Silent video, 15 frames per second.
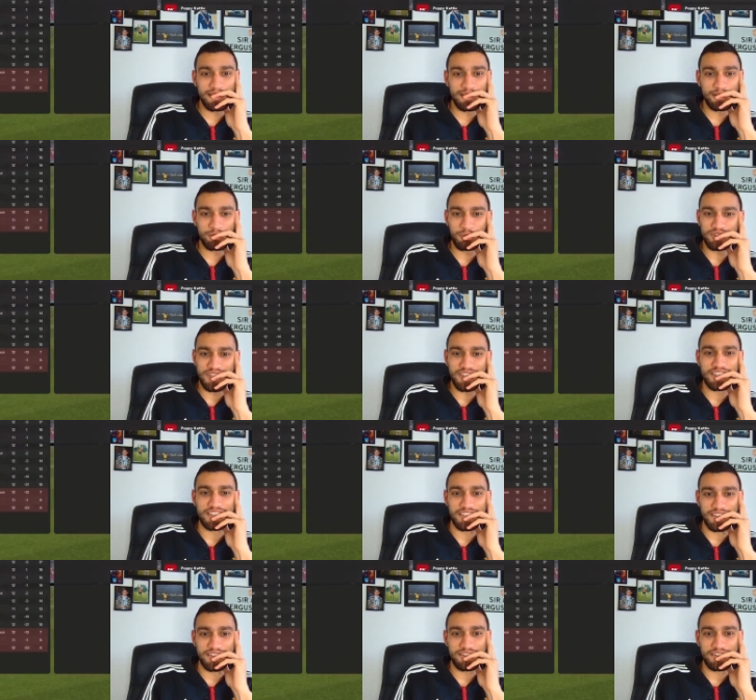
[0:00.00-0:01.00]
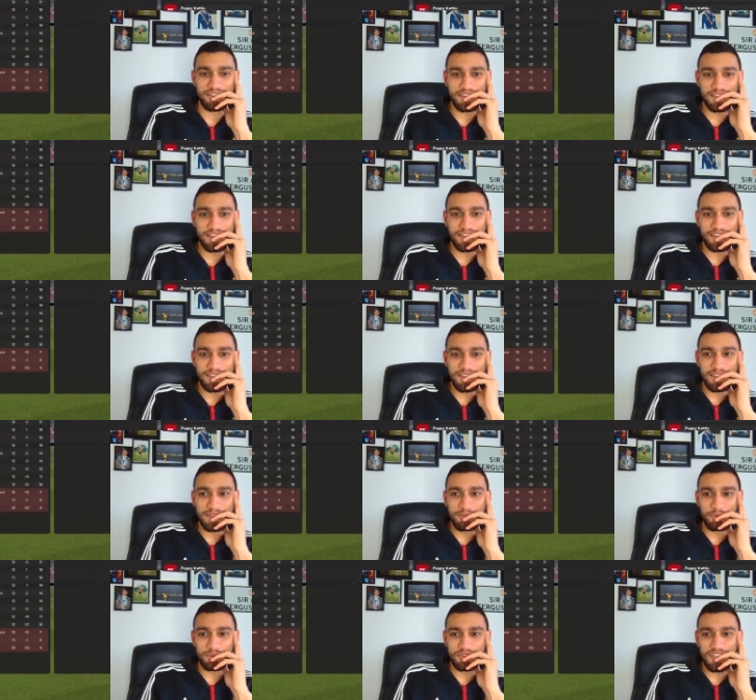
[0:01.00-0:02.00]
We'll take it.
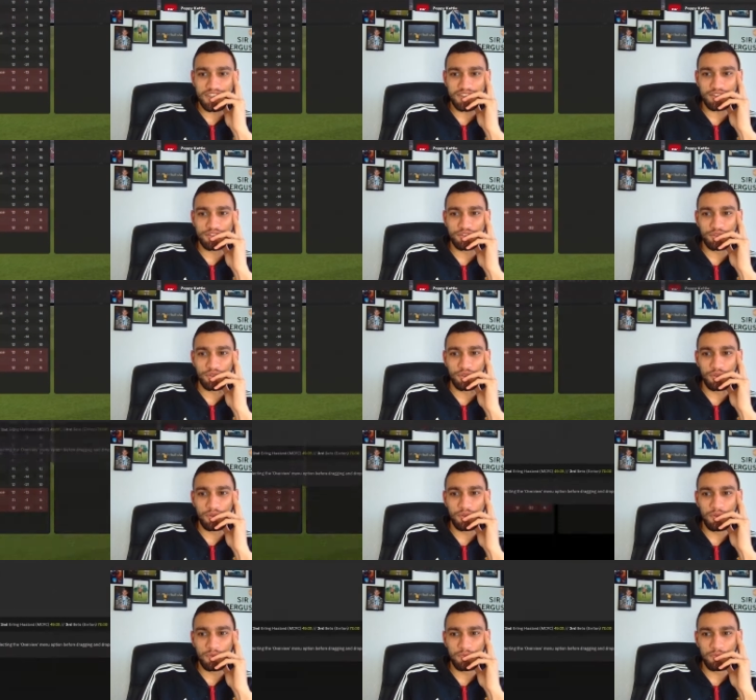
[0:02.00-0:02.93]
We'll take a draw.